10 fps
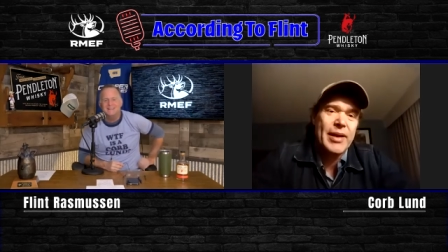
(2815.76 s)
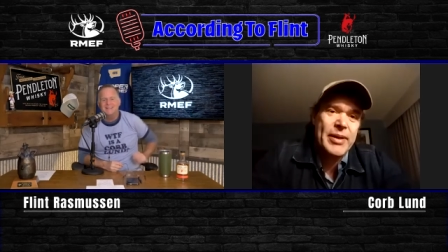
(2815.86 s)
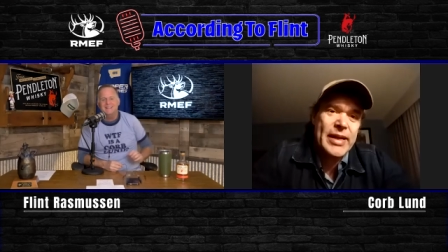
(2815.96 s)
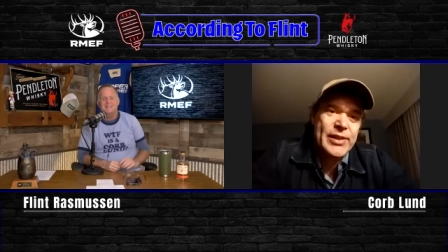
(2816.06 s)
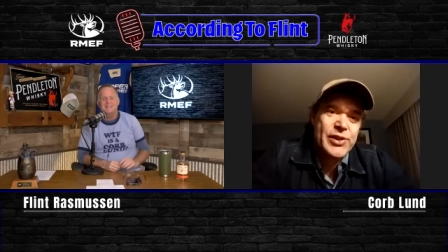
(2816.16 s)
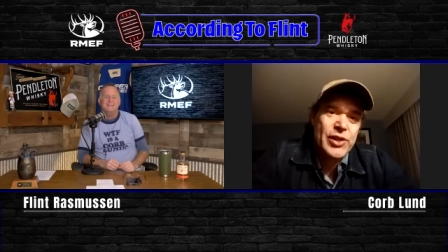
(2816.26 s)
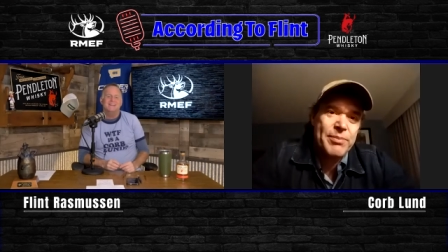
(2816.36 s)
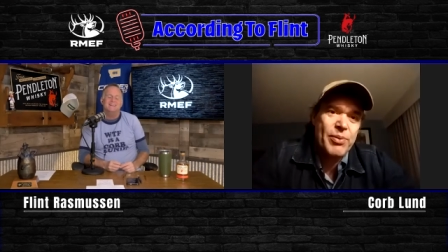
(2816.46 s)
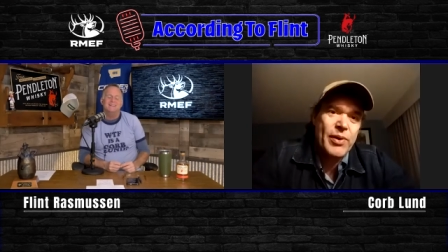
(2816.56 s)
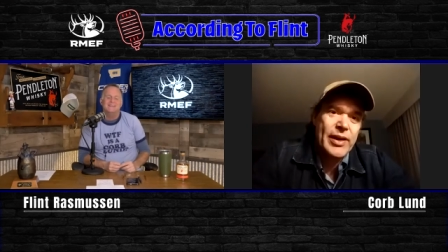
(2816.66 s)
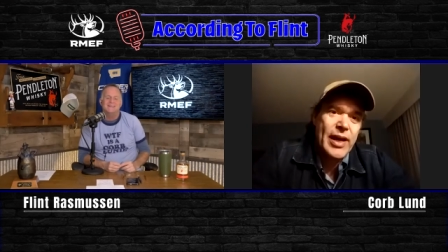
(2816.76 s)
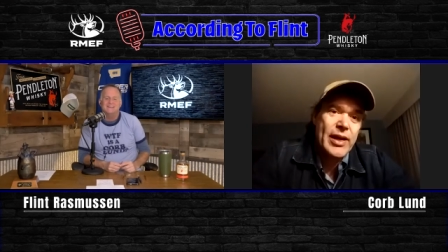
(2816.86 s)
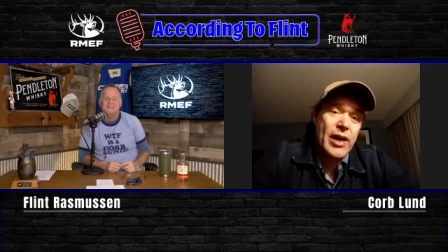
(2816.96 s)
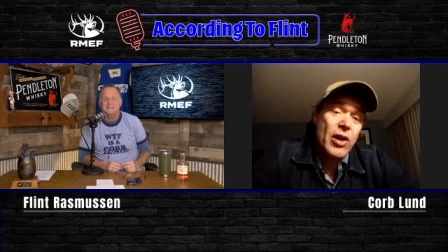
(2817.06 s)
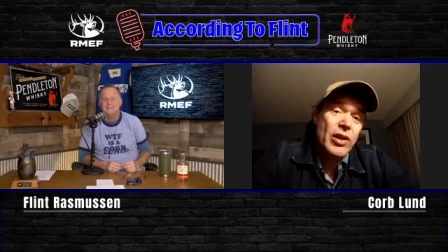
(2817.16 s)
but I mean, at a certain point,
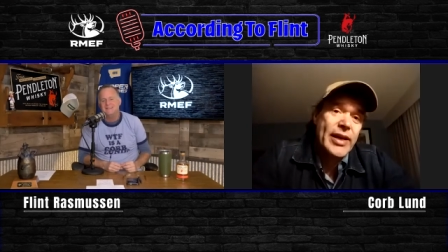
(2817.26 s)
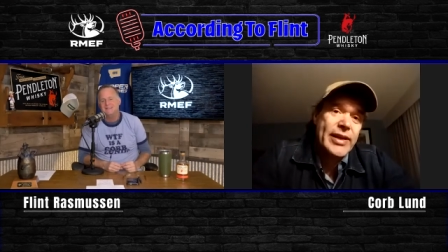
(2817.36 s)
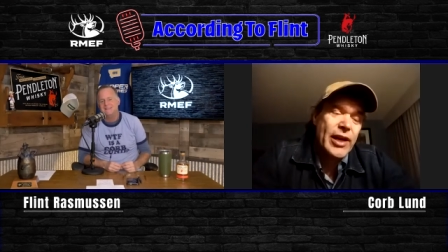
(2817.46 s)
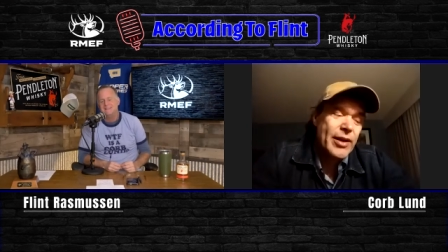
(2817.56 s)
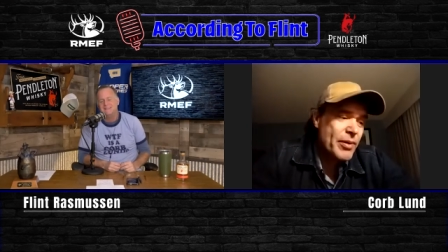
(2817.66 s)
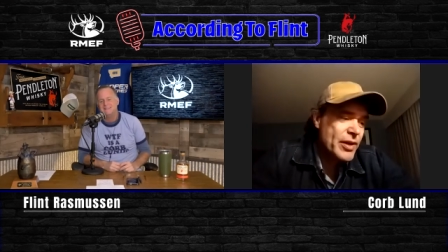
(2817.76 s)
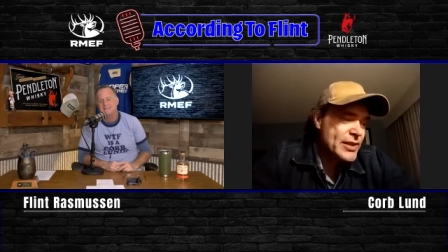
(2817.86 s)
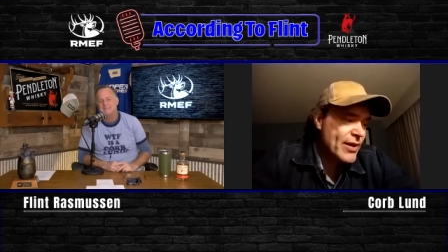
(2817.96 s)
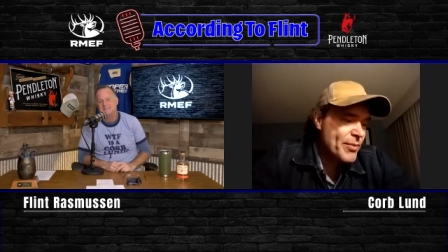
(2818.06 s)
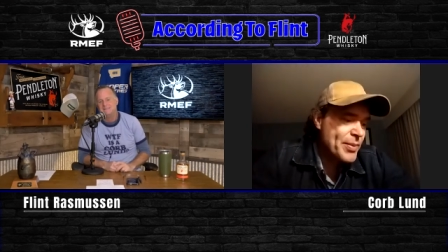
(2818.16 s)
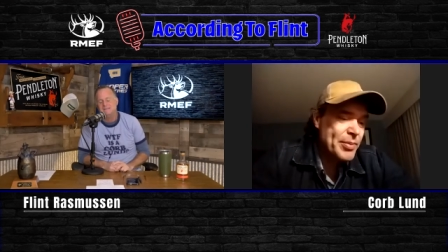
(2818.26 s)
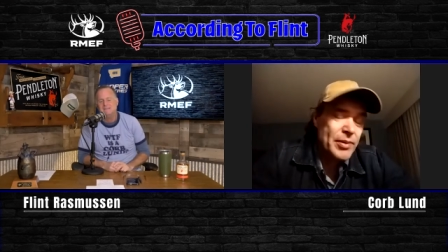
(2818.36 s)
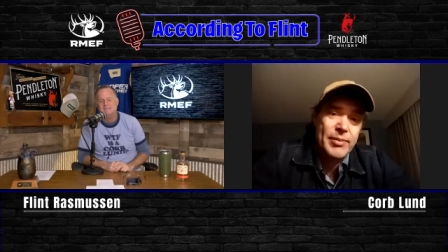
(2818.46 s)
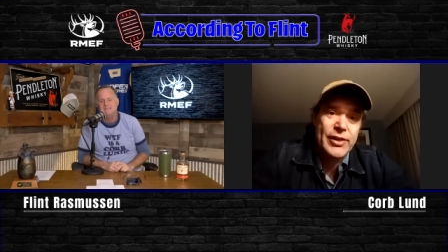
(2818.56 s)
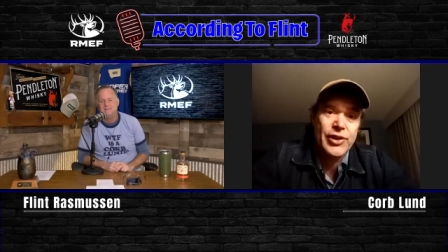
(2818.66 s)
I all I care about is having
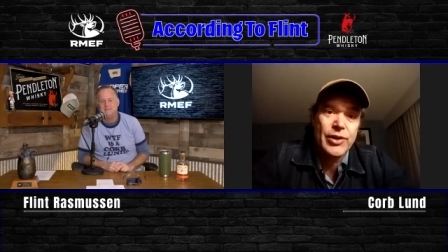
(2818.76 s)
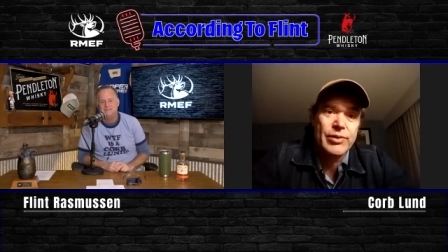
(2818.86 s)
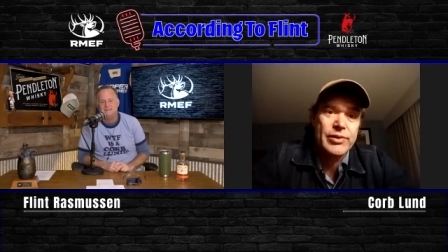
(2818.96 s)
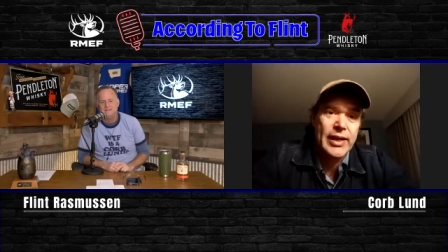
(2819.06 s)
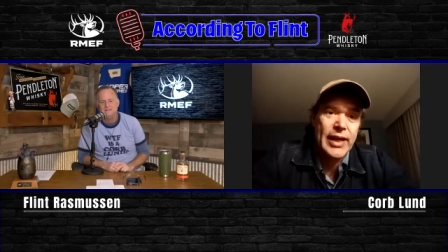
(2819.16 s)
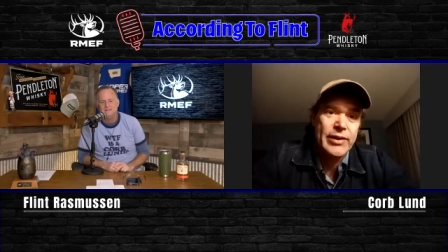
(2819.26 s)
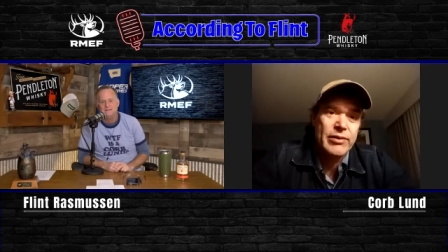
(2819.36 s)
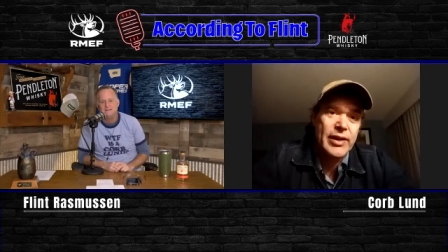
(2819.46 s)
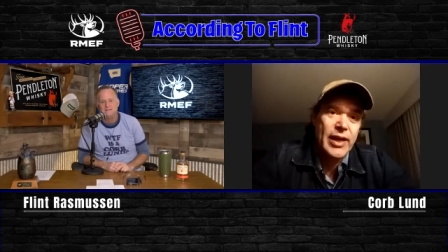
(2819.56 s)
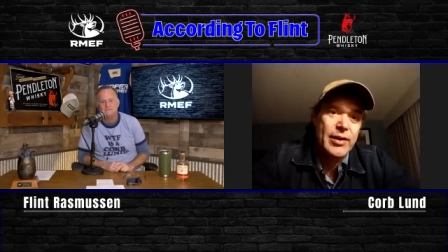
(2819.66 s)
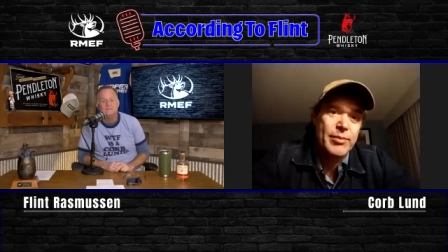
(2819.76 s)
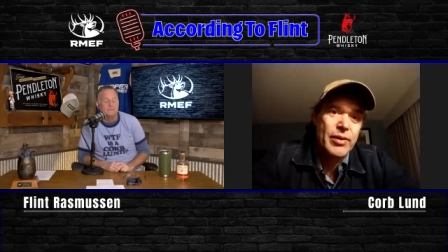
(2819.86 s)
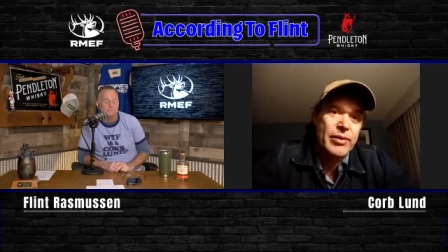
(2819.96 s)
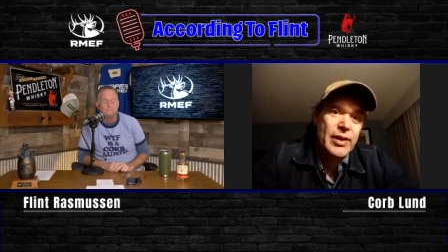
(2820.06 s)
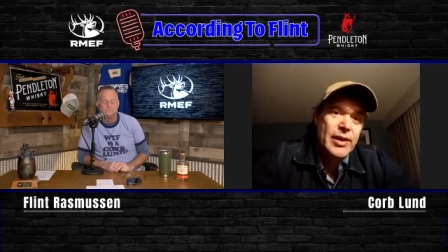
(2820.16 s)
people in my shows. Like, I don't right. care
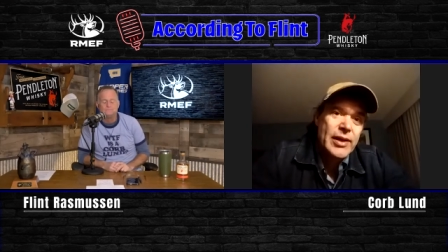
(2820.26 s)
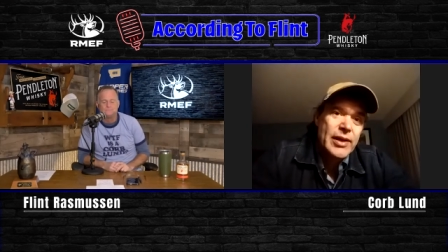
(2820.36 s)
about